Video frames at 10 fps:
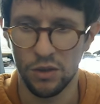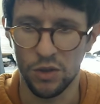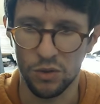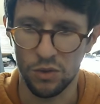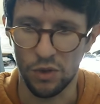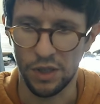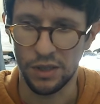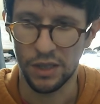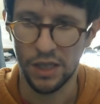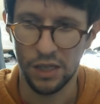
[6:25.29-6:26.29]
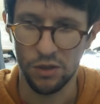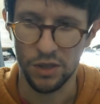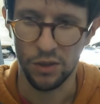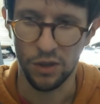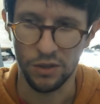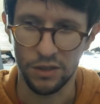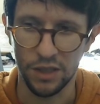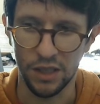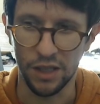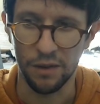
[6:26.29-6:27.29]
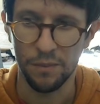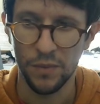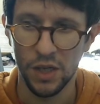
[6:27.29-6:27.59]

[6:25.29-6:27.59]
Just run it again, you see you got a T there.